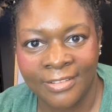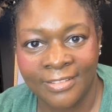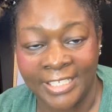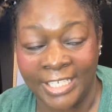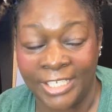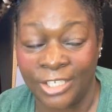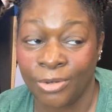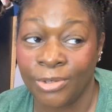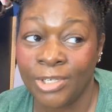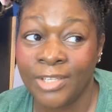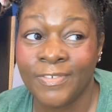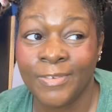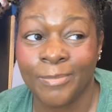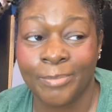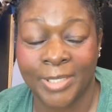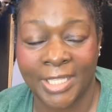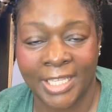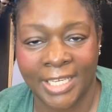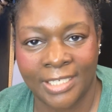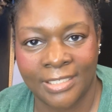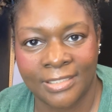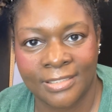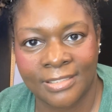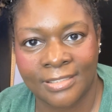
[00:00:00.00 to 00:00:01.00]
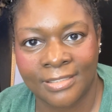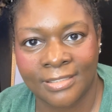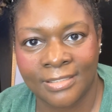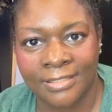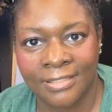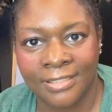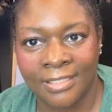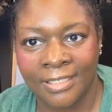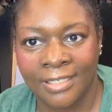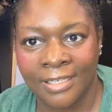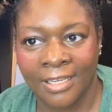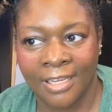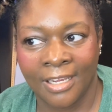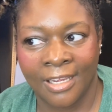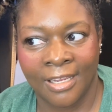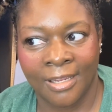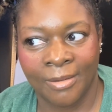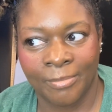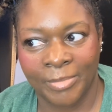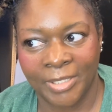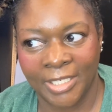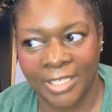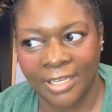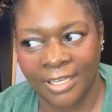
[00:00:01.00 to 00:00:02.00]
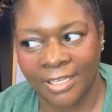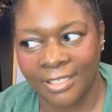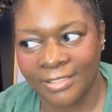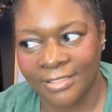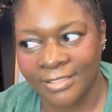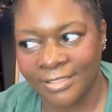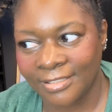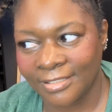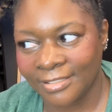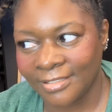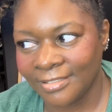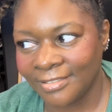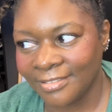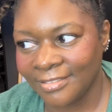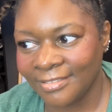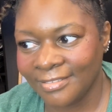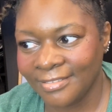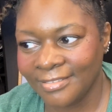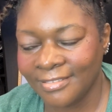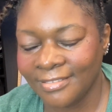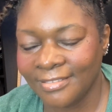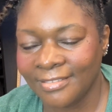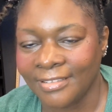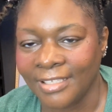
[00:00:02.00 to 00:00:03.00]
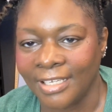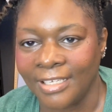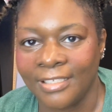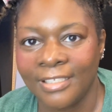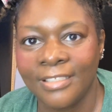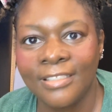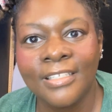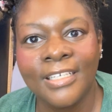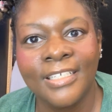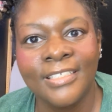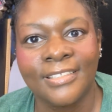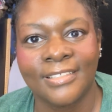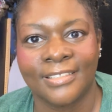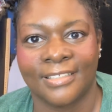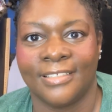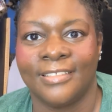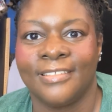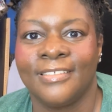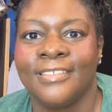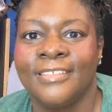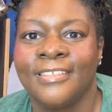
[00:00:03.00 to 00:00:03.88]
They don't even place because they didn't listen.